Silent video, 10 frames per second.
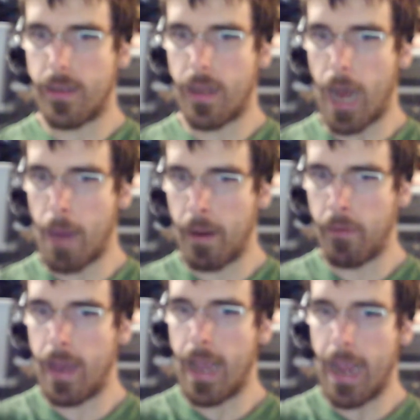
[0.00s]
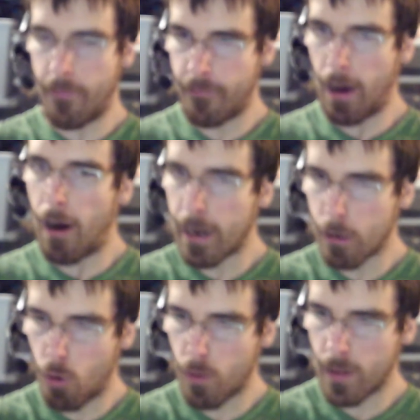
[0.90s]
I mean, it felt like
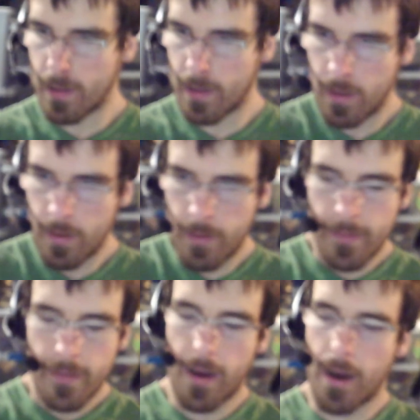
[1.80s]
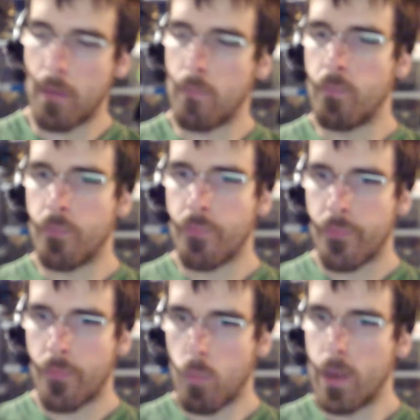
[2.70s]
holding the Wii
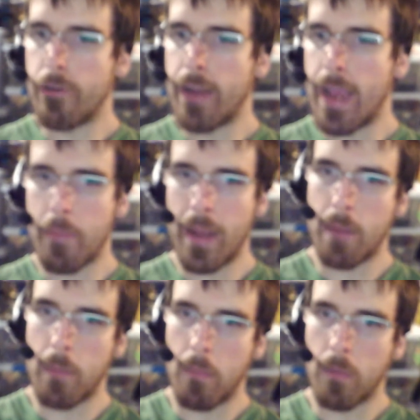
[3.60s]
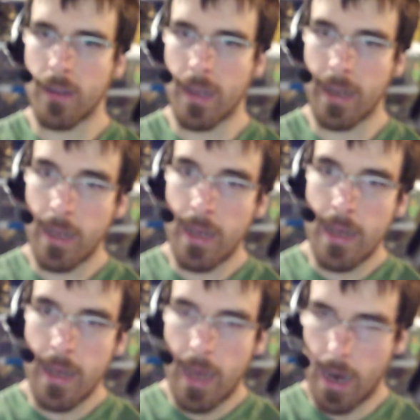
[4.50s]
U gamepad, but it was like
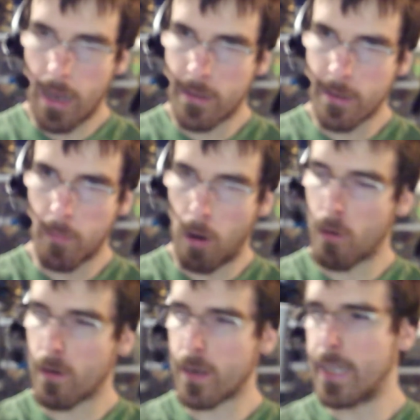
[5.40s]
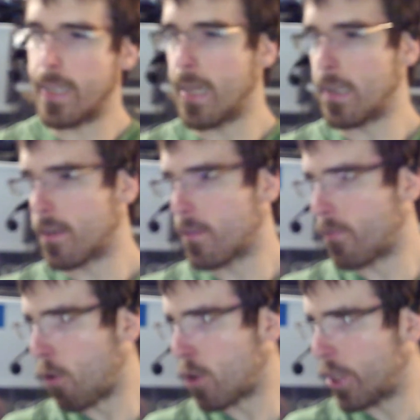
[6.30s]
a smaller, condensed
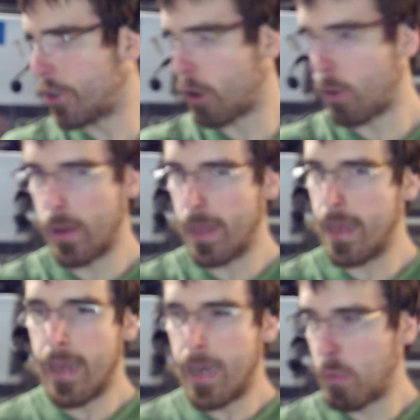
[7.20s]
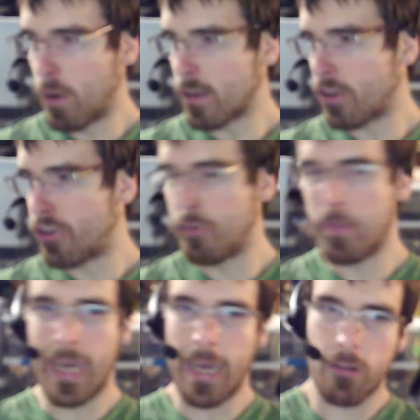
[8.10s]
version, so it wasn't too
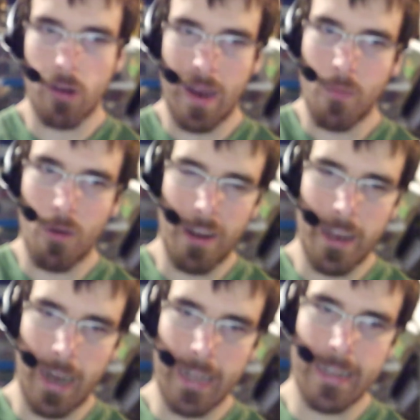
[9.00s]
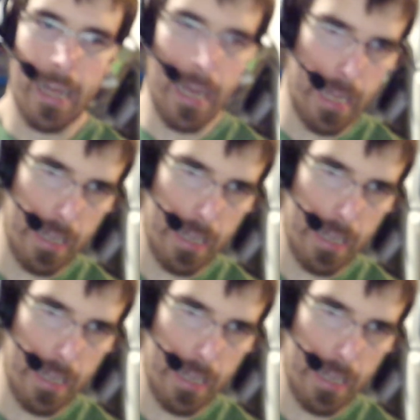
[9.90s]
bad. So I really liked that.